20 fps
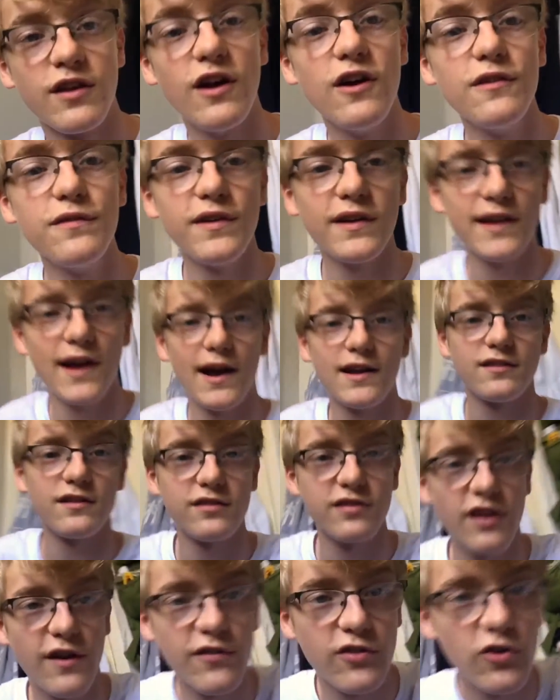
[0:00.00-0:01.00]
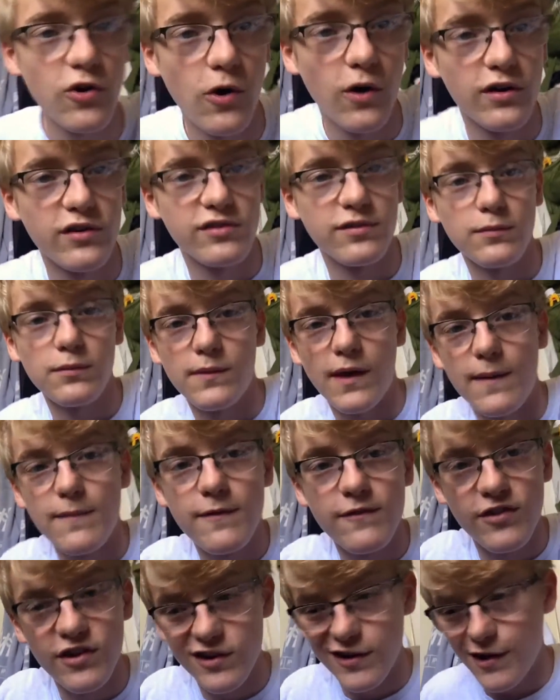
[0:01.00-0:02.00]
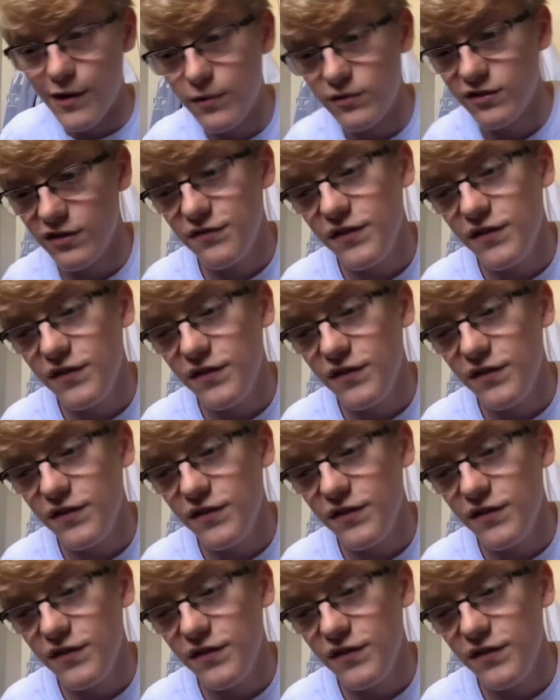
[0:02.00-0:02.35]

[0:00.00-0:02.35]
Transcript: So hopefully, guys, I'll start recording some gaming videos.